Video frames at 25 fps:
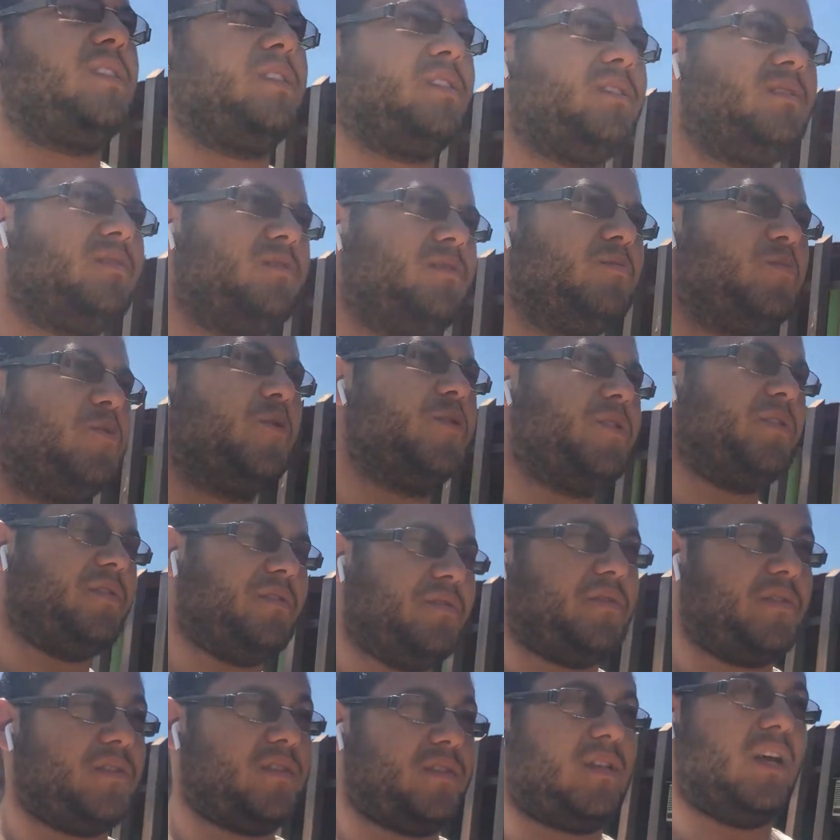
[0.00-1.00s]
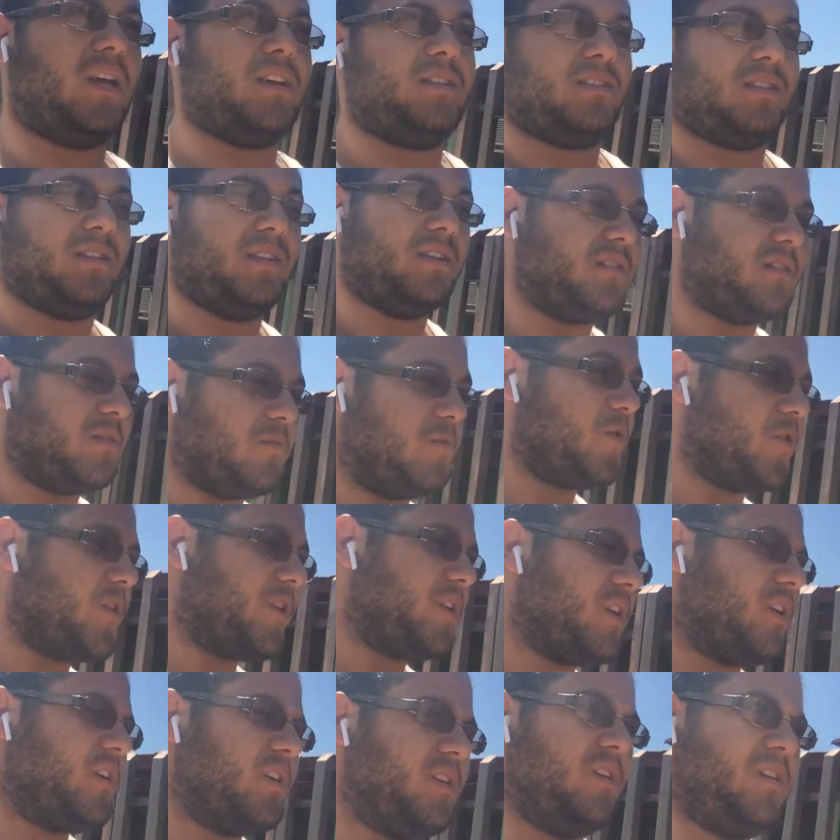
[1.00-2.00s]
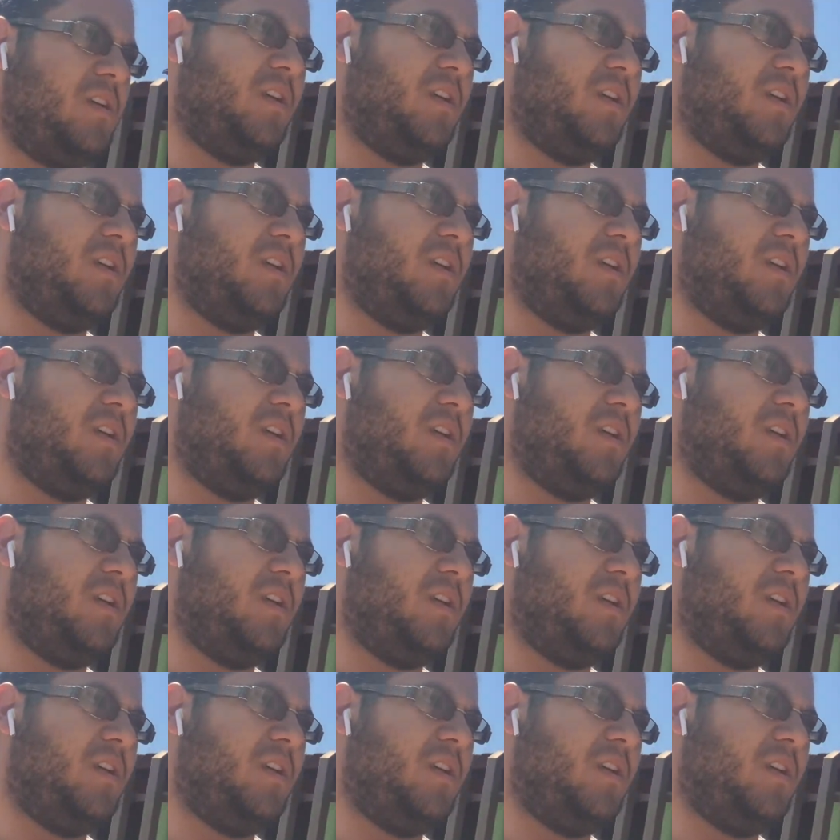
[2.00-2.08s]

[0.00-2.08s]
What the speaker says: 10 in the morning, if it's not 10 in the morning.